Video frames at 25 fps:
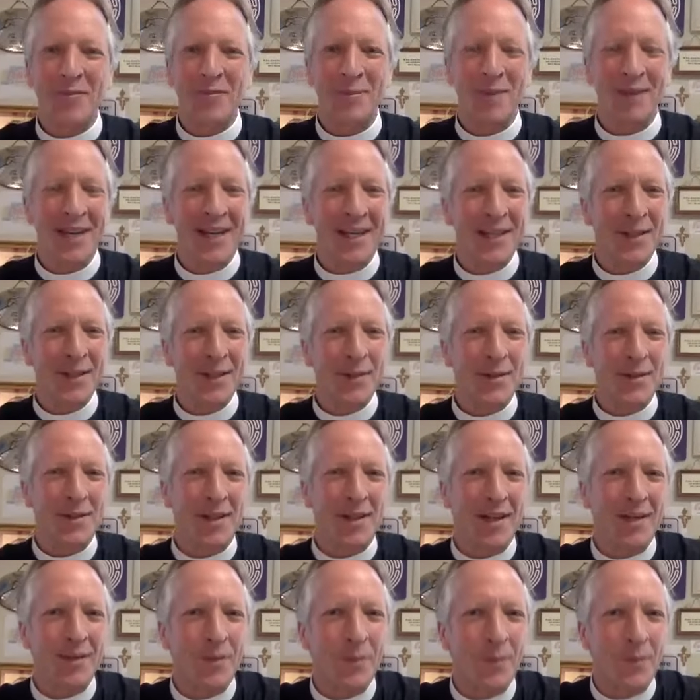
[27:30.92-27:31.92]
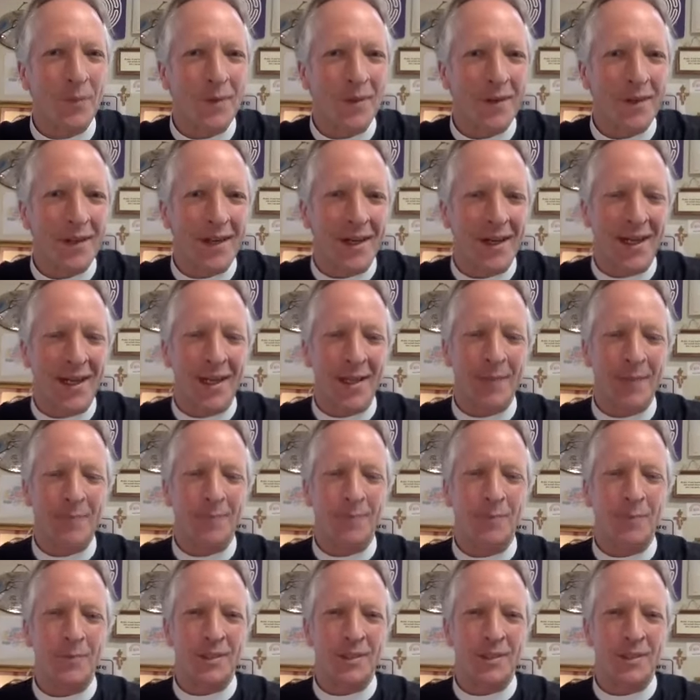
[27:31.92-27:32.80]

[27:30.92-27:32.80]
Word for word: man. You're loved. What, uh,